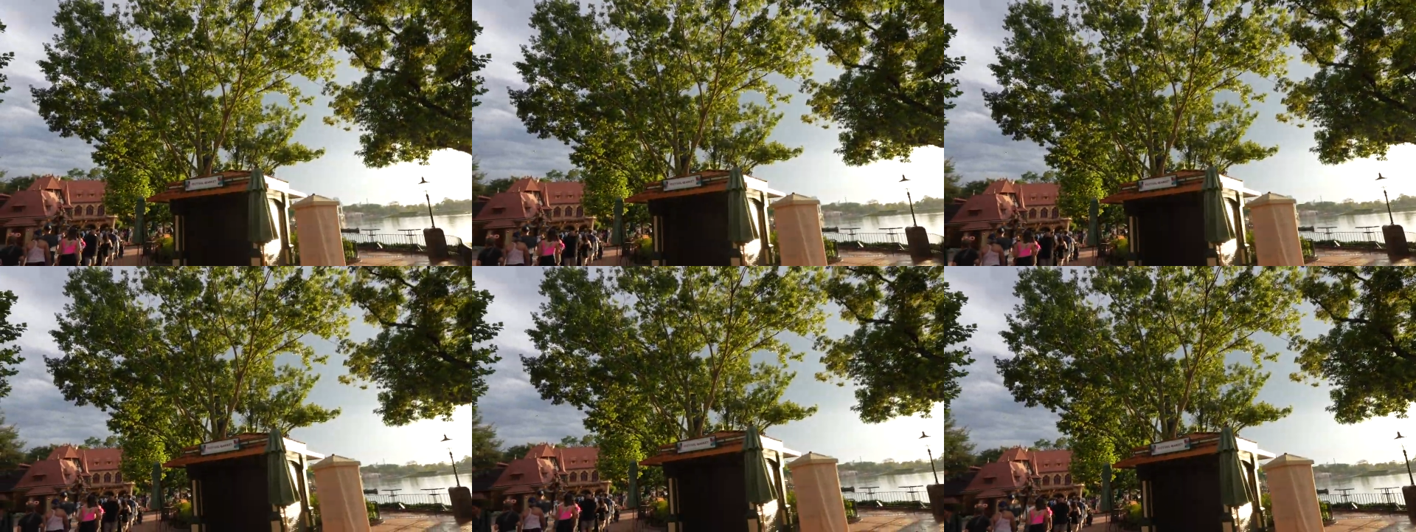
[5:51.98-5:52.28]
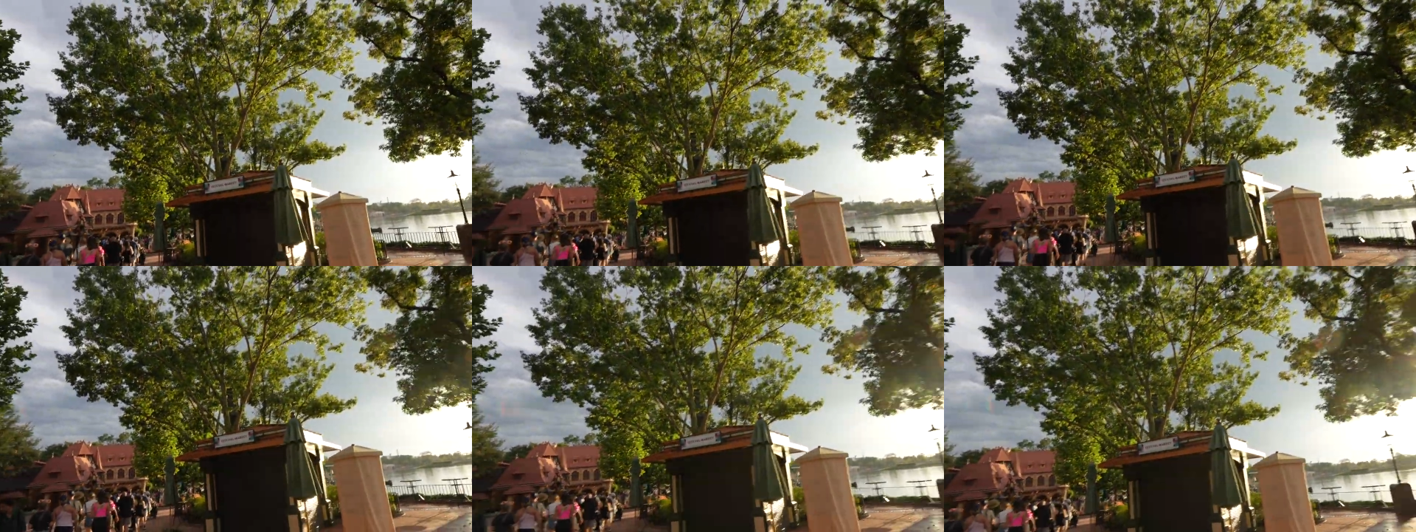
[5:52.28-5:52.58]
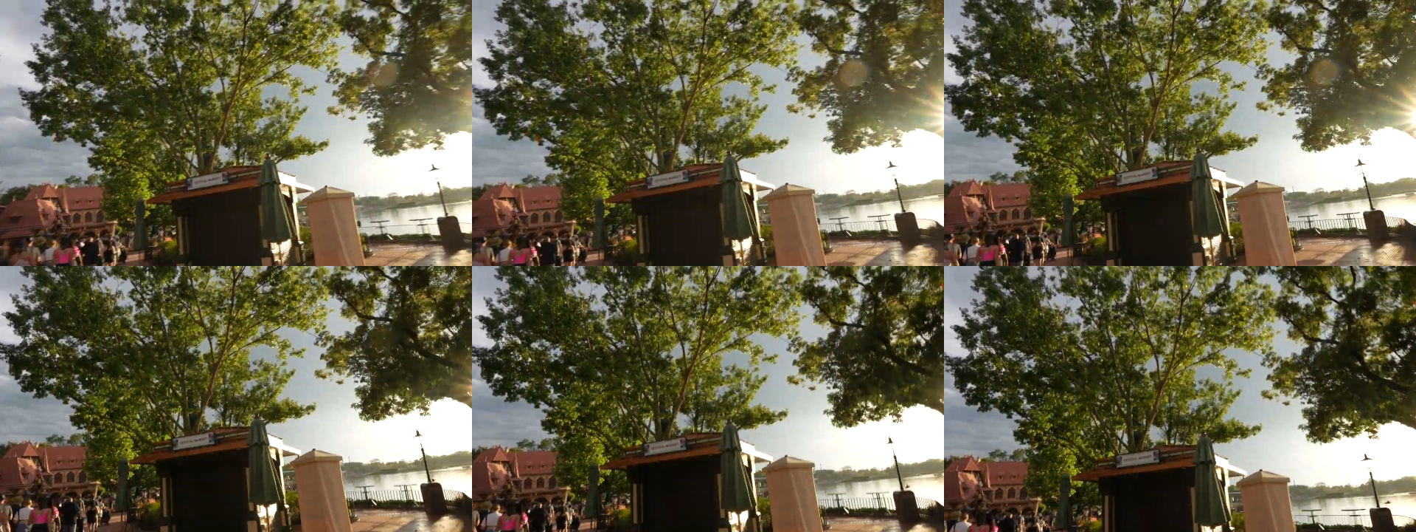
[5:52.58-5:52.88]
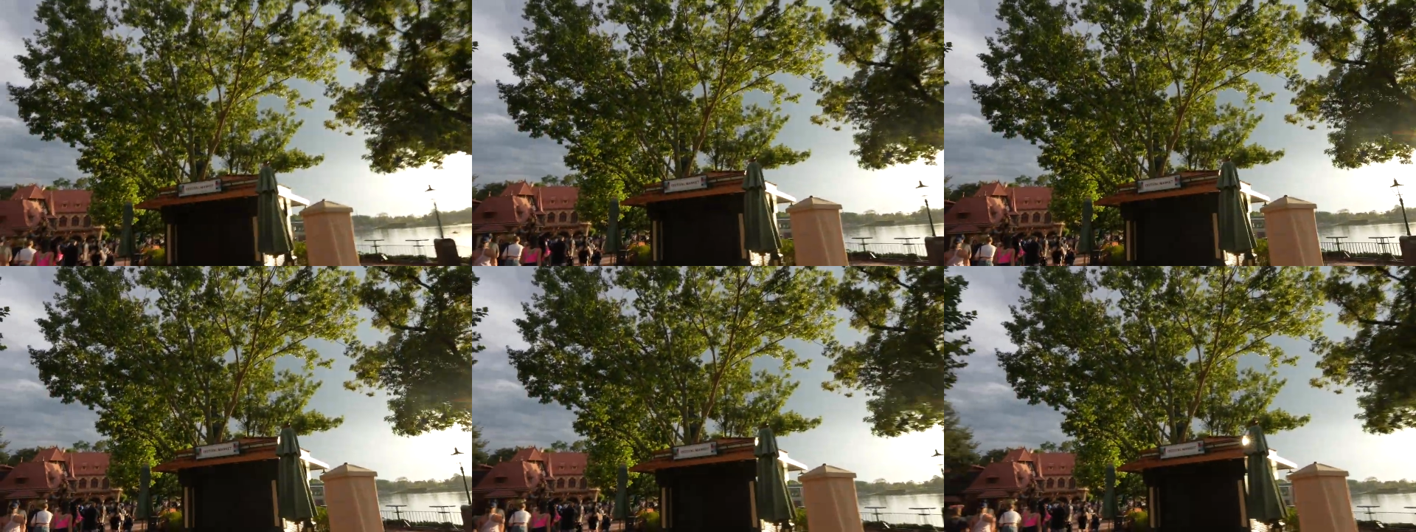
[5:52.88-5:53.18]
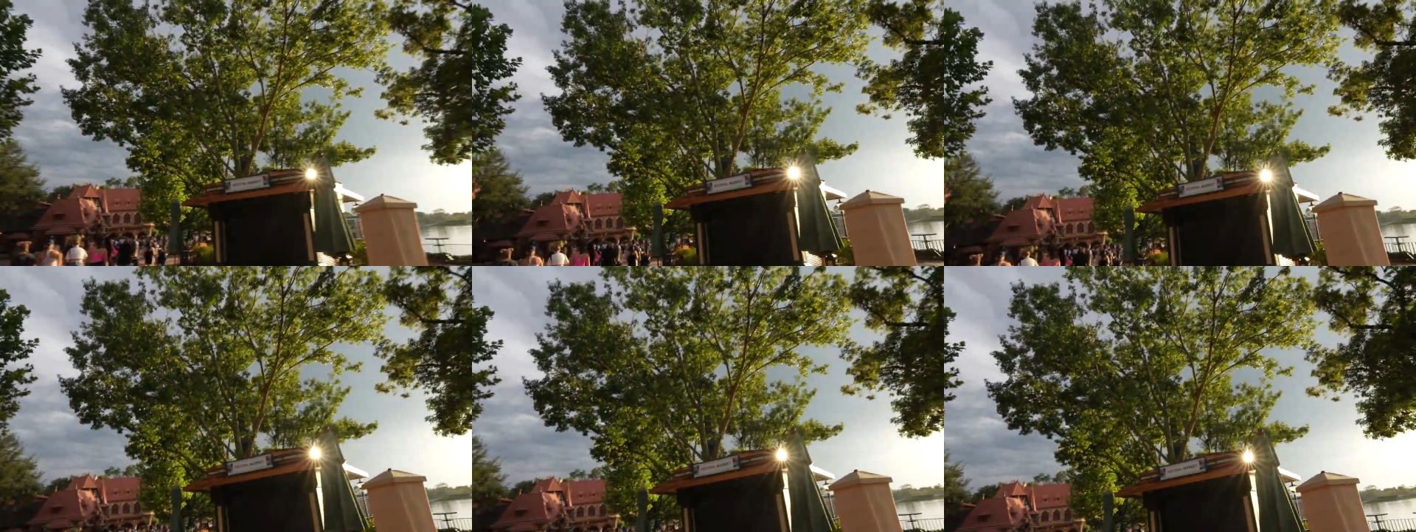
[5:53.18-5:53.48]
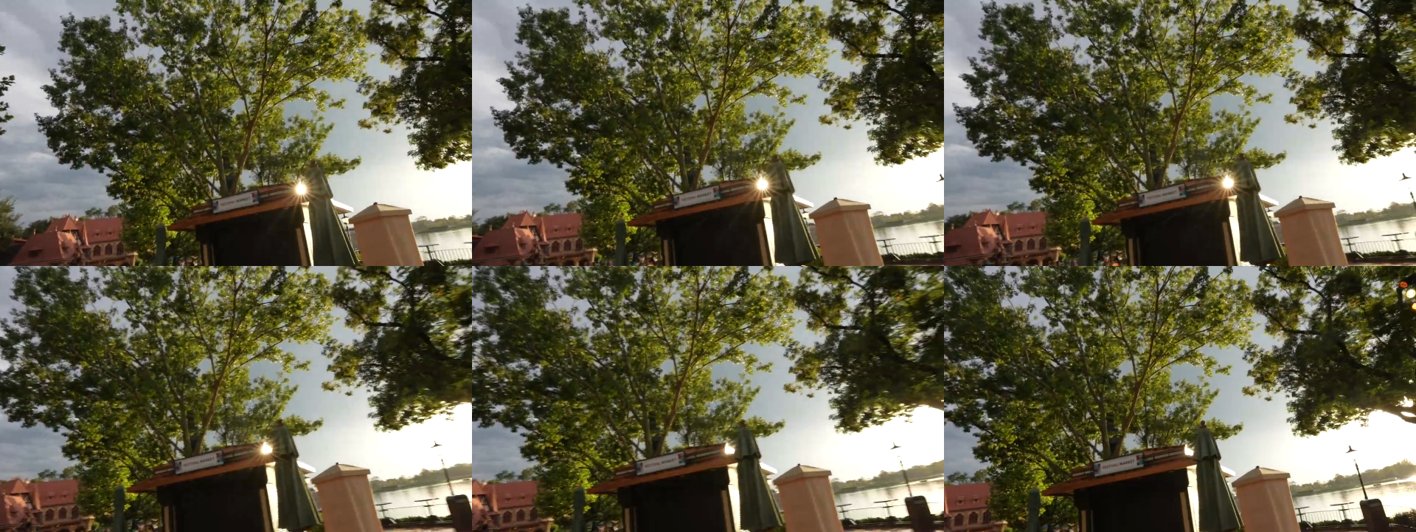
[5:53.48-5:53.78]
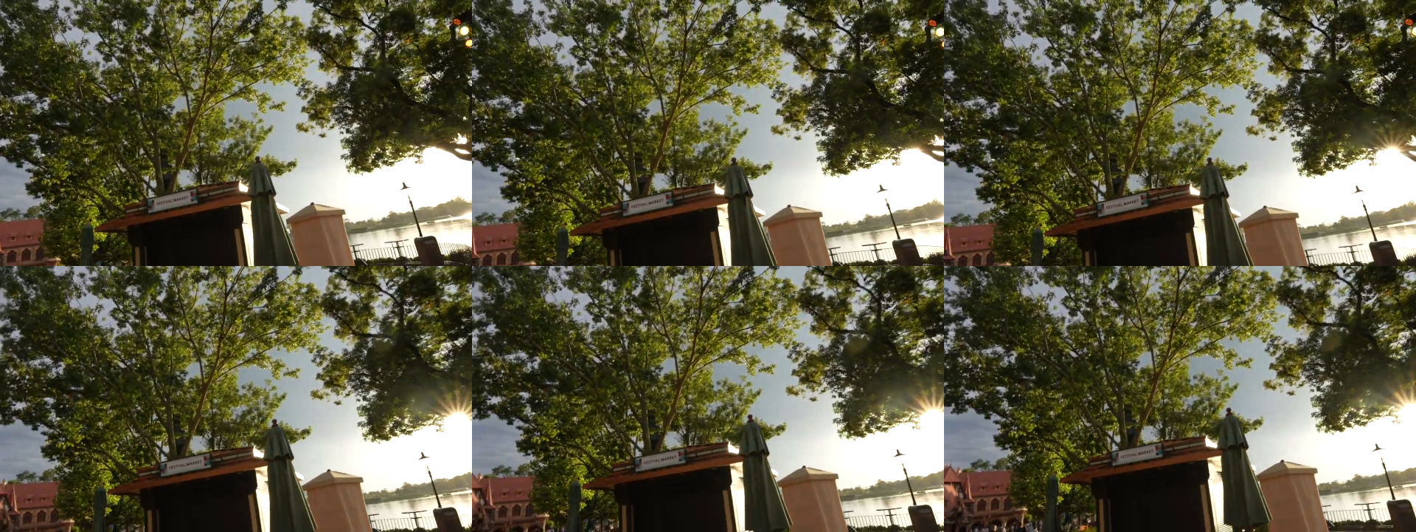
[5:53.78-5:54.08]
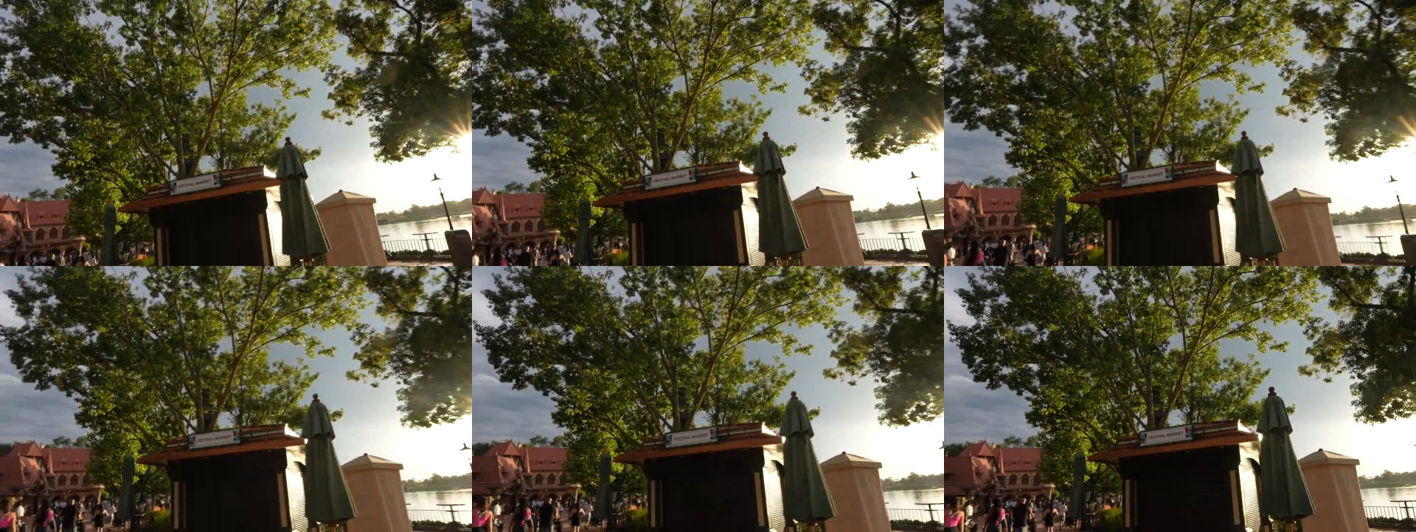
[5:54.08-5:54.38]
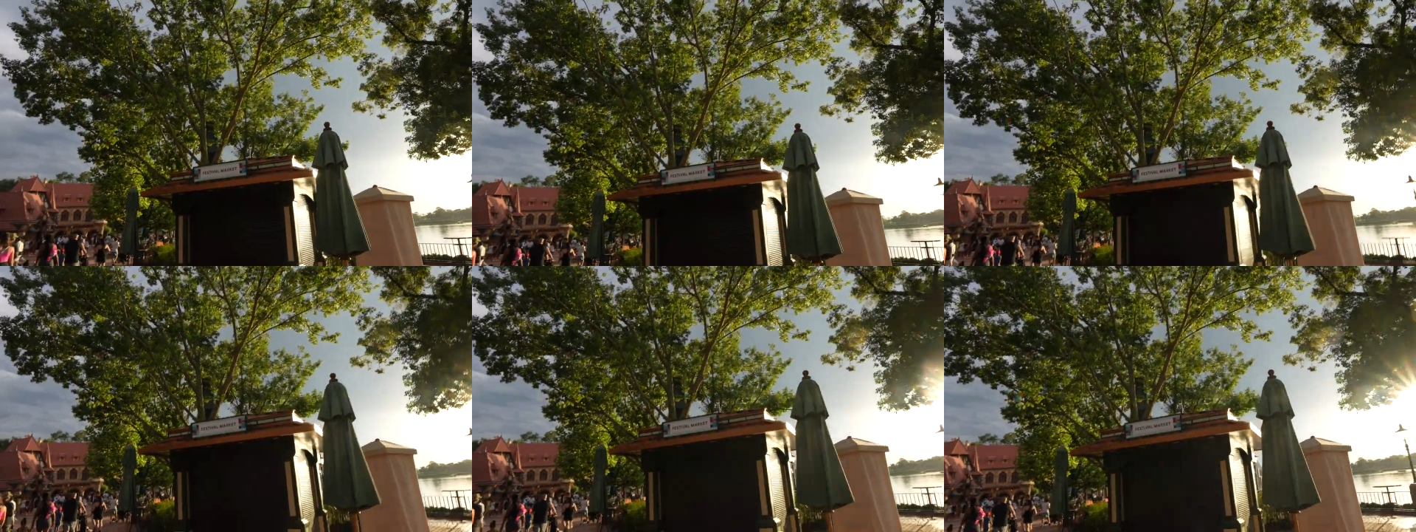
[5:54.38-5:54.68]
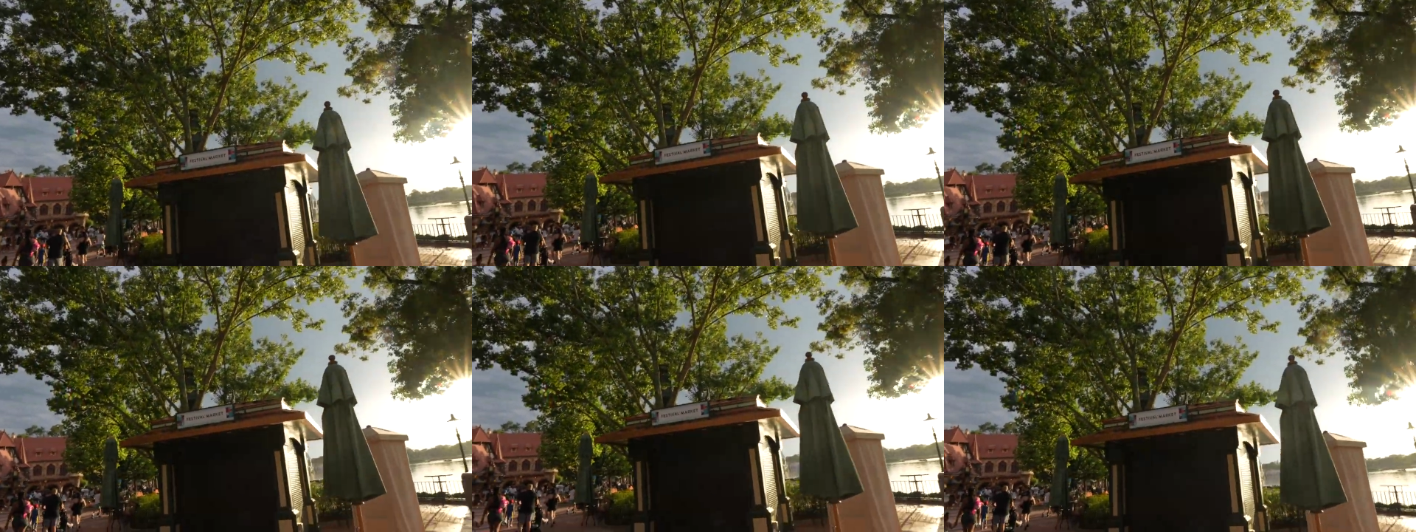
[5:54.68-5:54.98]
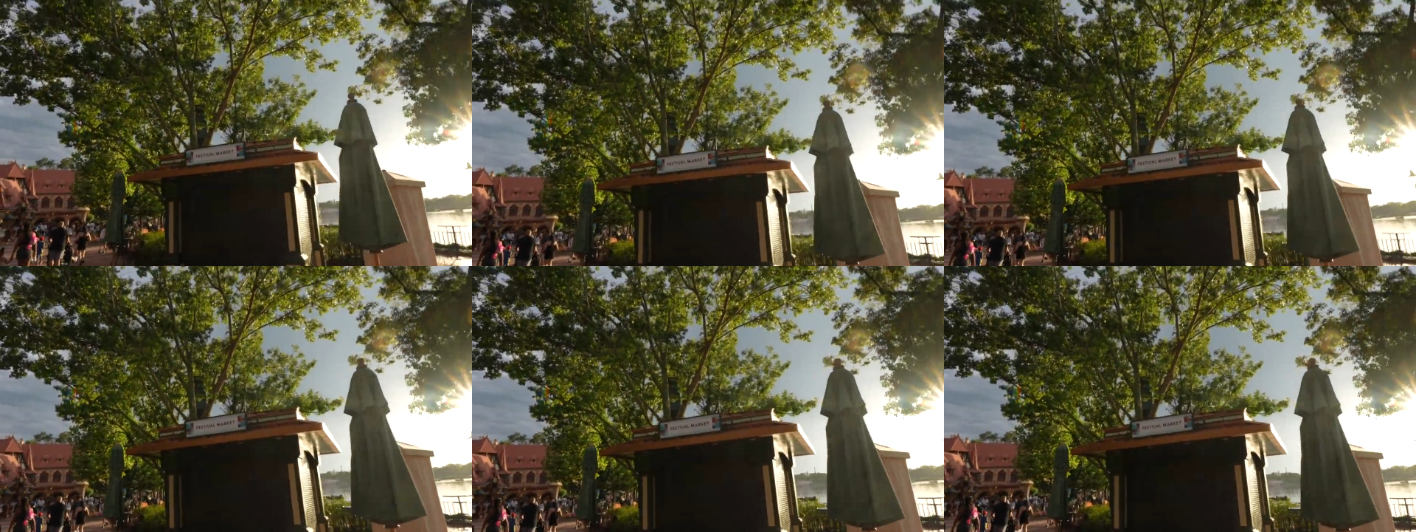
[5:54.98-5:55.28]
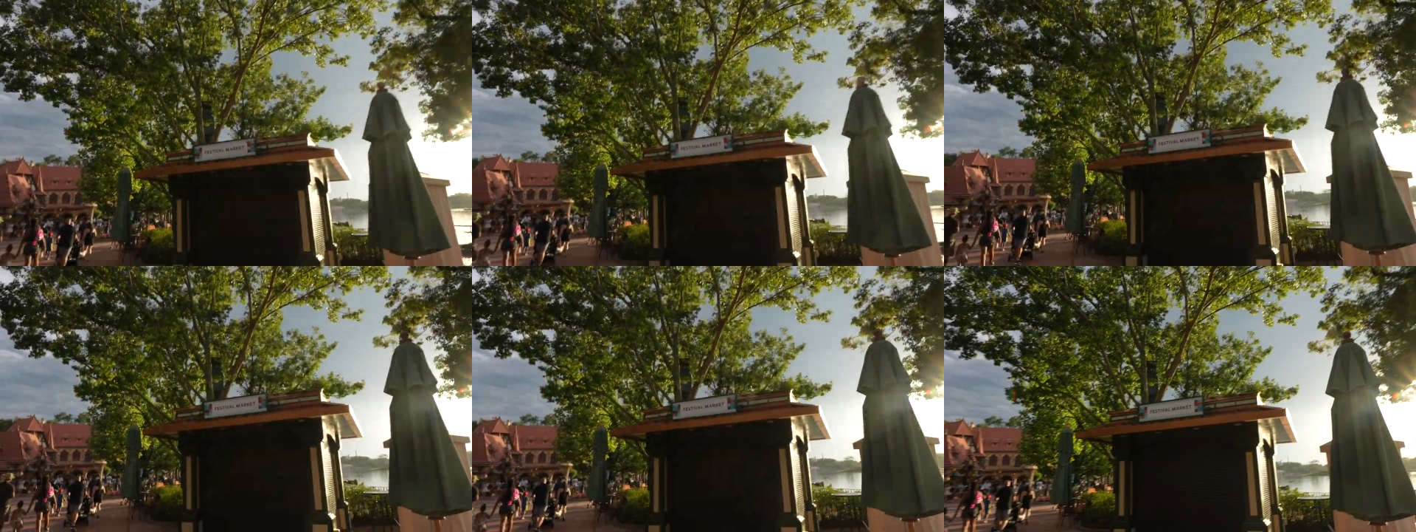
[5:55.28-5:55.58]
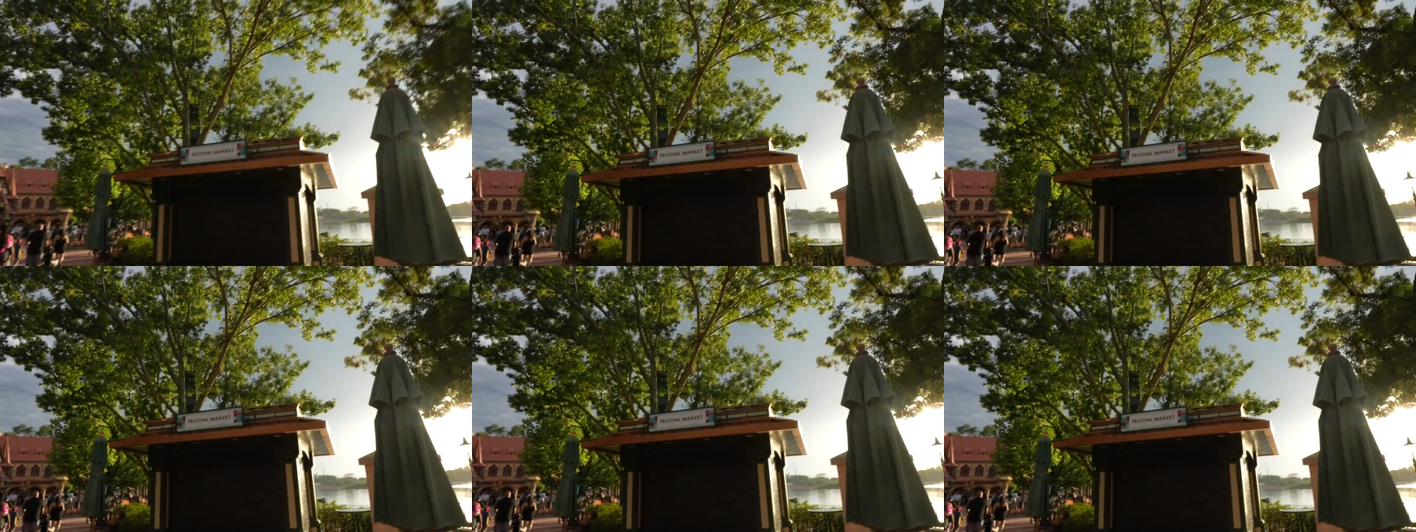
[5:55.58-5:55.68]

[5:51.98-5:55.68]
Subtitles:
Nobody's mouth can be seen.